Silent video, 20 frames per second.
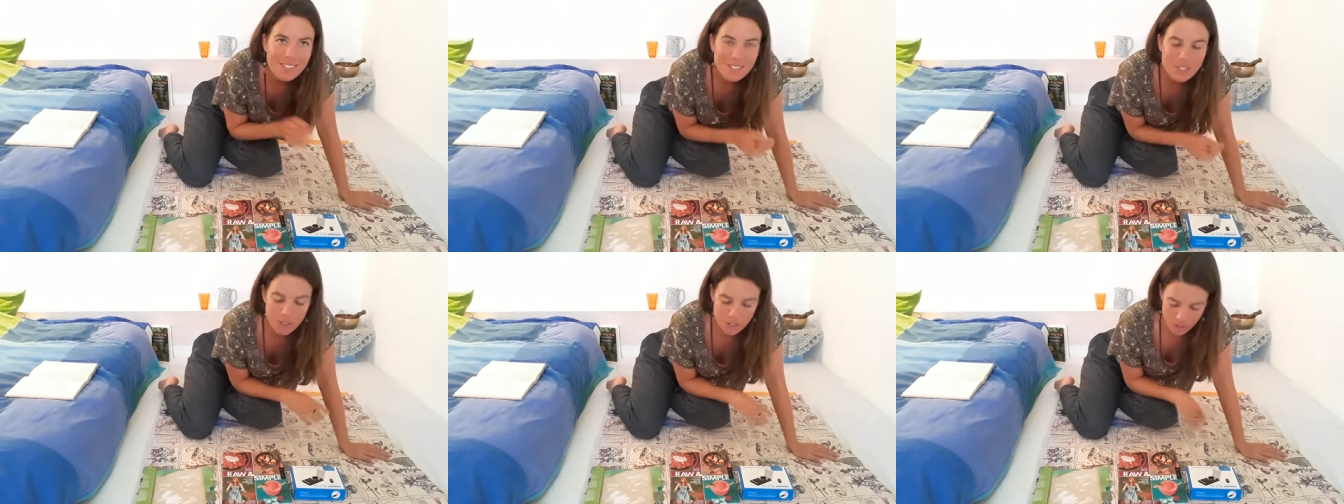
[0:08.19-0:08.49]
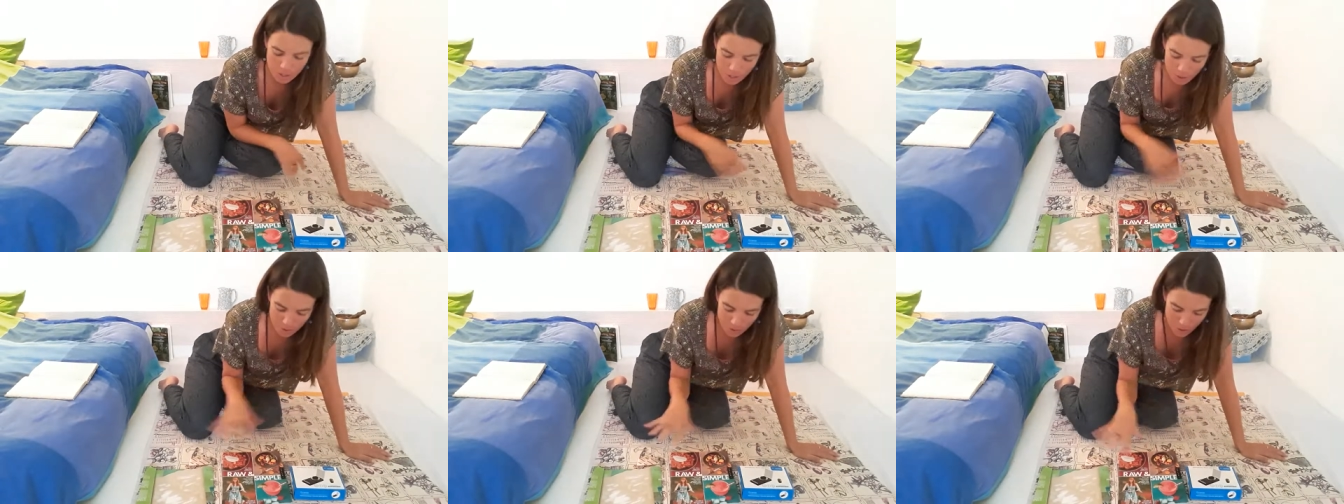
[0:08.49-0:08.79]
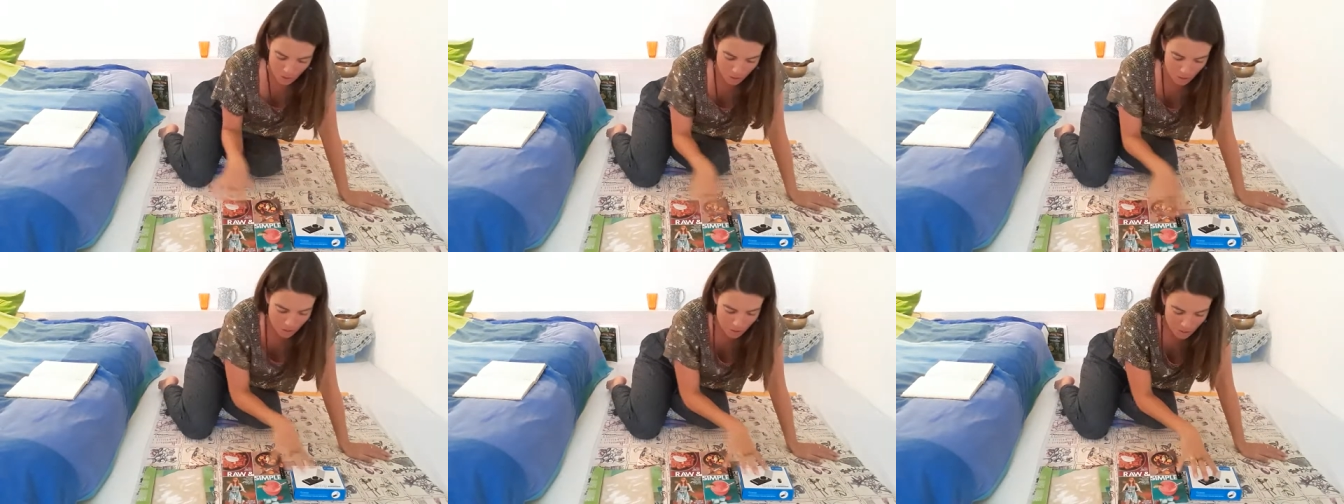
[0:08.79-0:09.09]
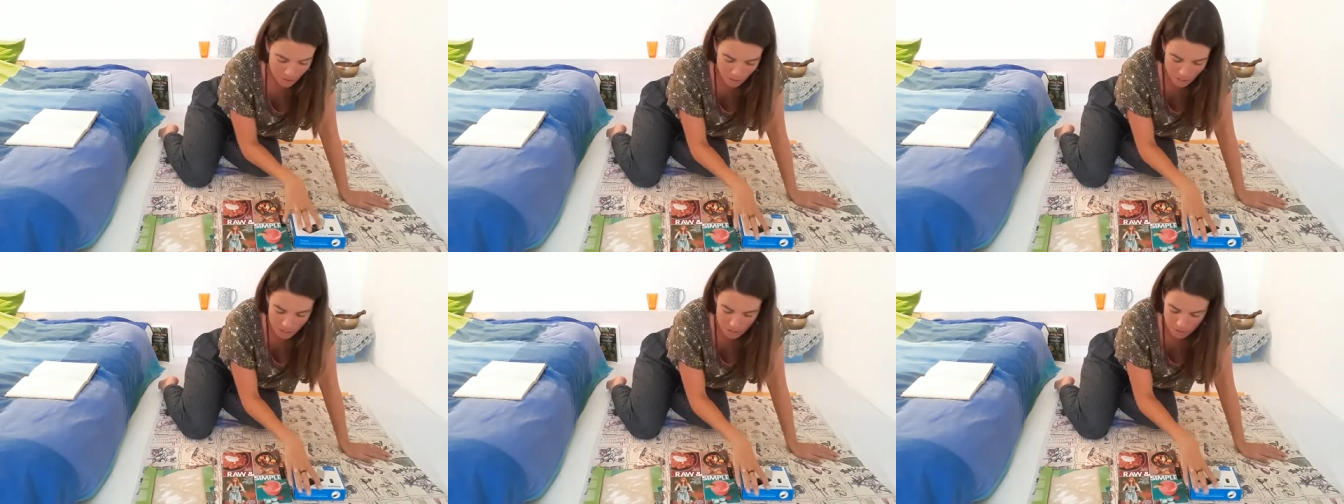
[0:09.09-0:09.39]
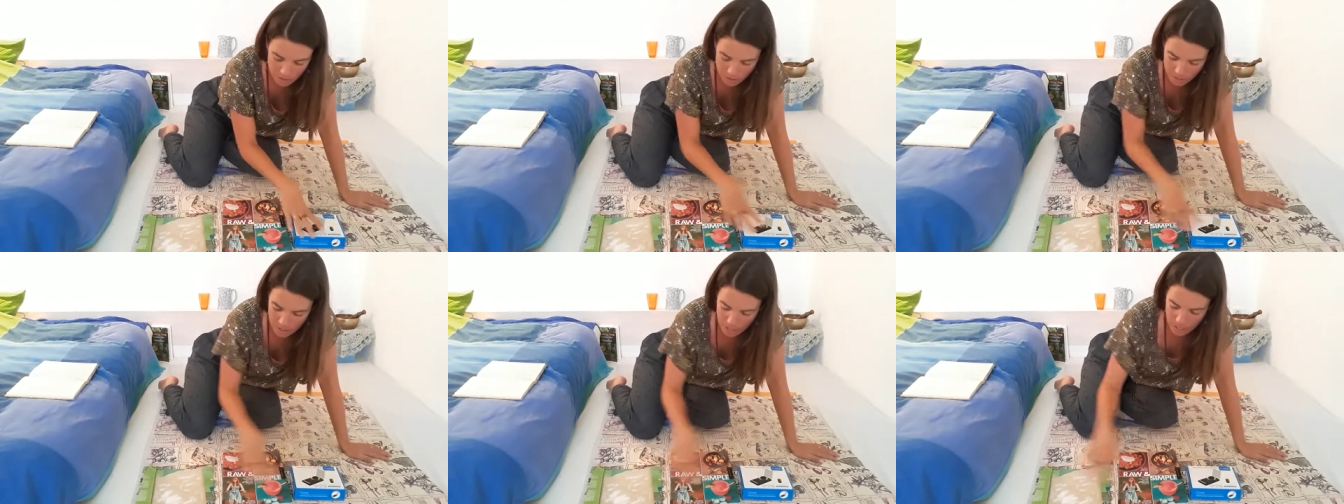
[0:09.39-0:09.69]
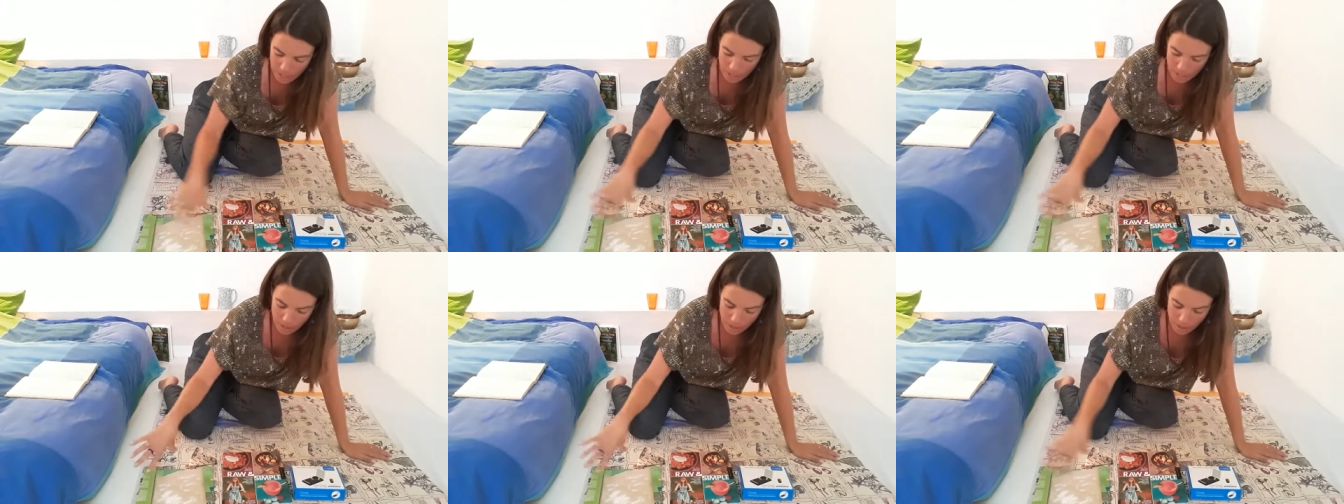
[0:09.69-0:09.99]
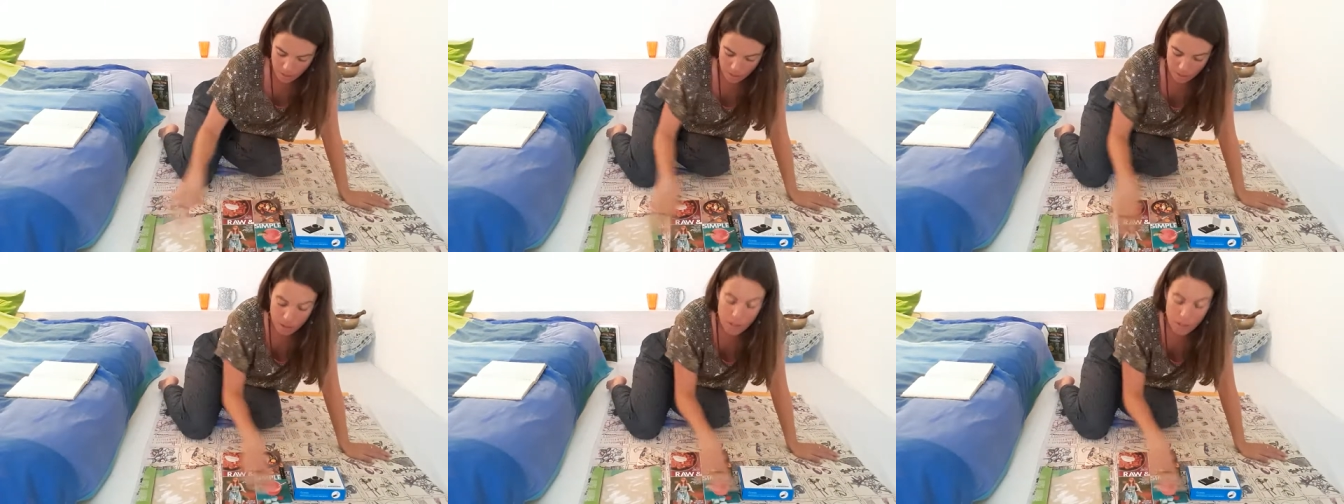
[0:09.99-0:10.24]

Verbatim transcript: just so that you can kind of see